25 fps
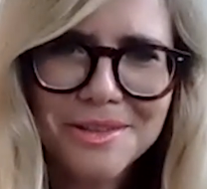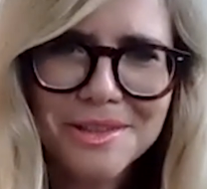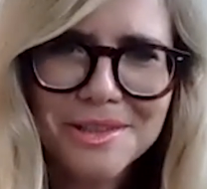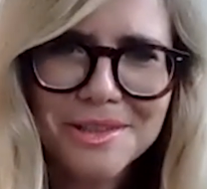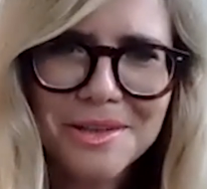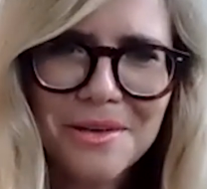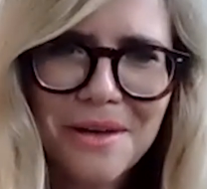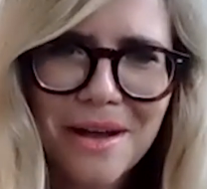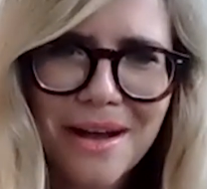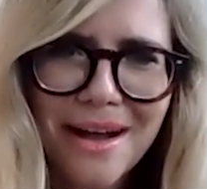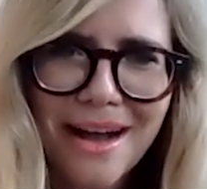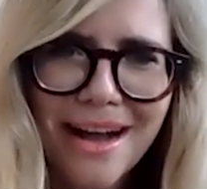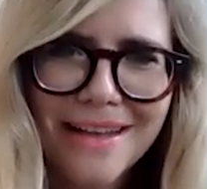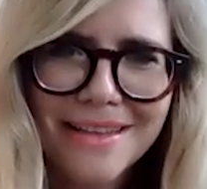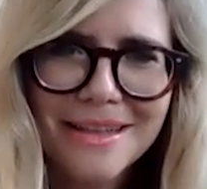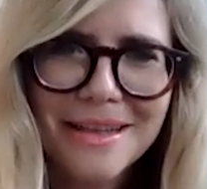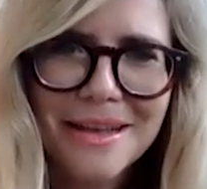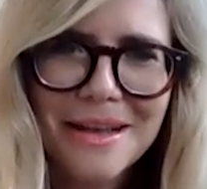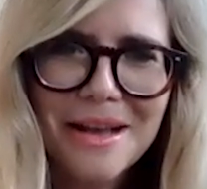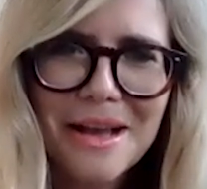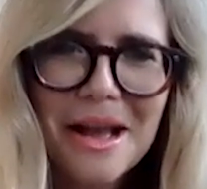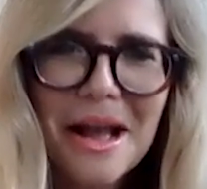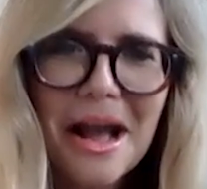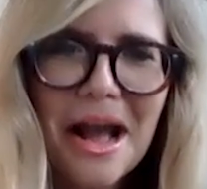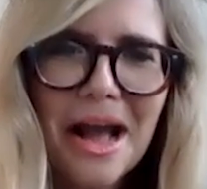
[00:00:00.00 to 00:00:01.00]
So I had
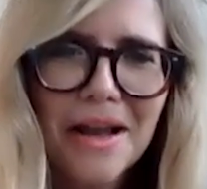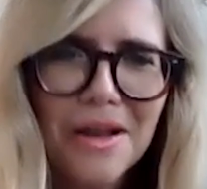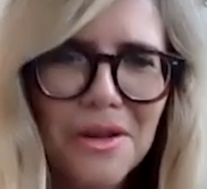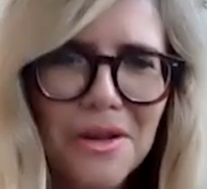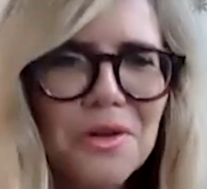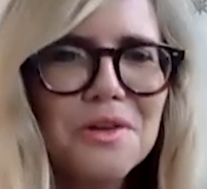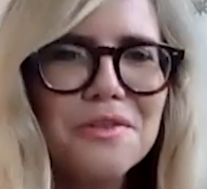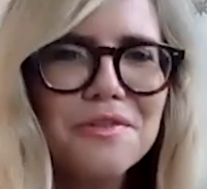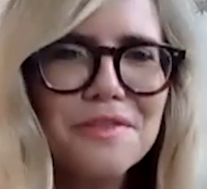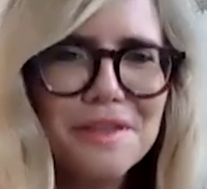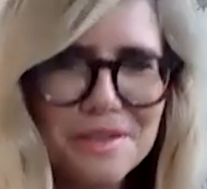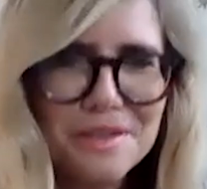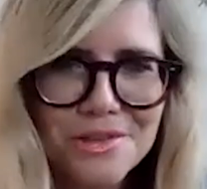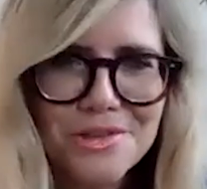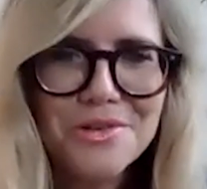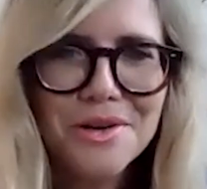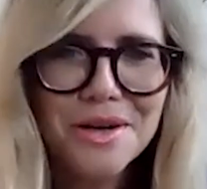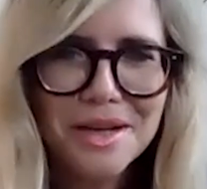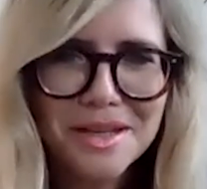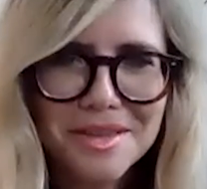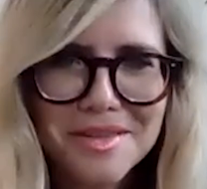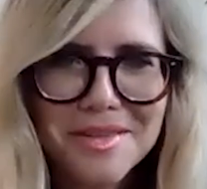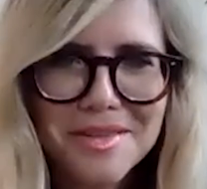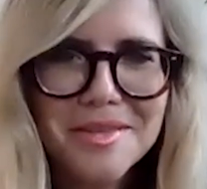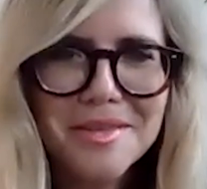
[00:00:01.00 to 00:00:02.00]
a lot of
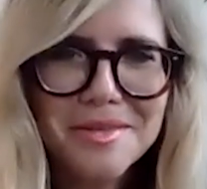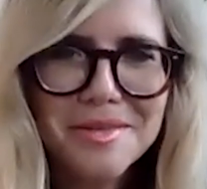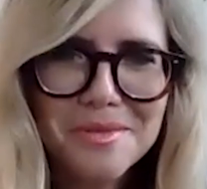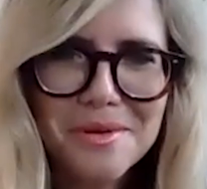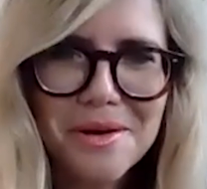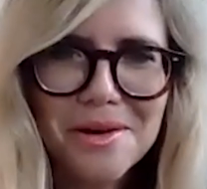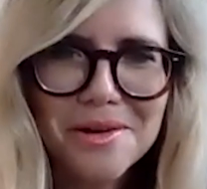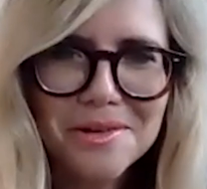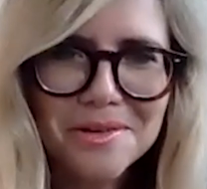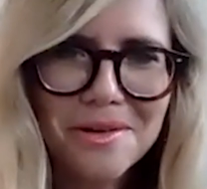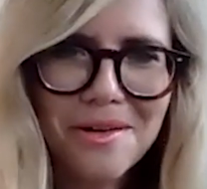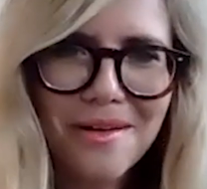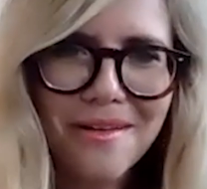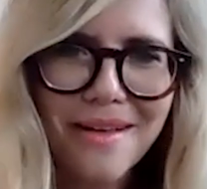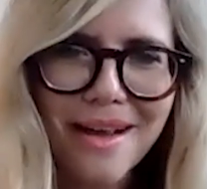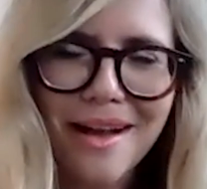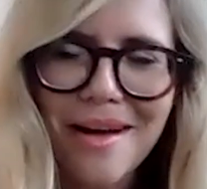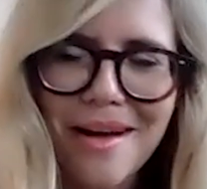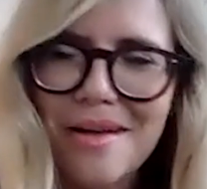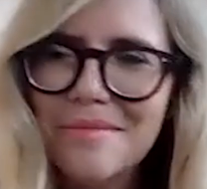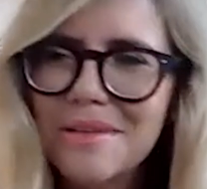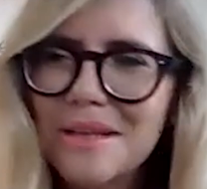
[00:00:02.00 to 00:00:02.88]
interests as well growing up,